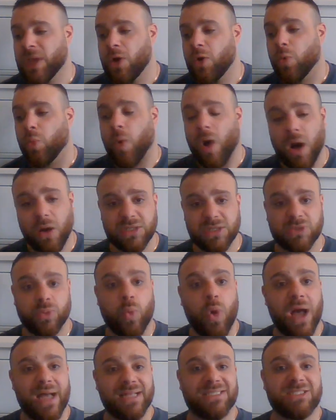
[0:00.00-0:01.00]
Wilder's
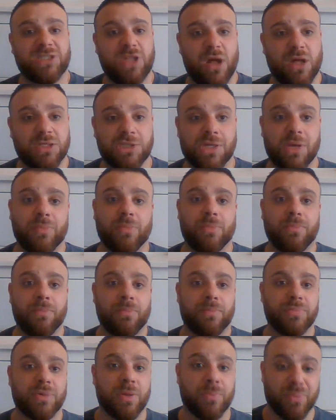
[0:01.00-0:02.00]
wide stance
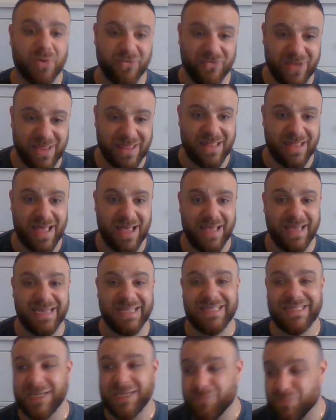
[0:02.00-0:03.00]
can prevent that, and
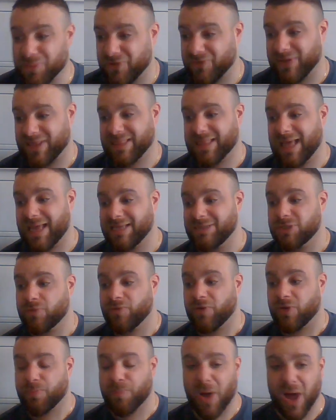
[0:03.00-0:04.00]
it did prevent
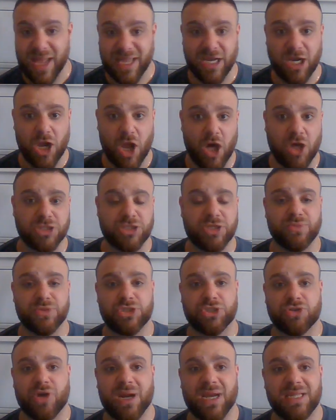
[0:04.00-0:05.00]
that. By and large, he was
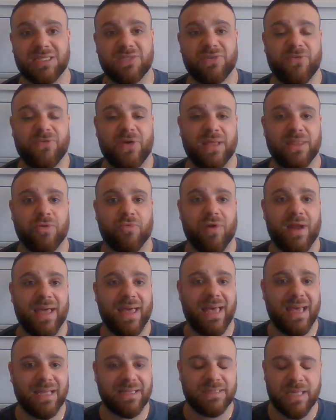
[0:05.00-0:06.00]
struggling to find the right
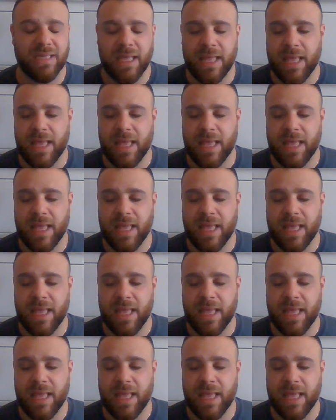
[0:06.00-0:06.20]
hand.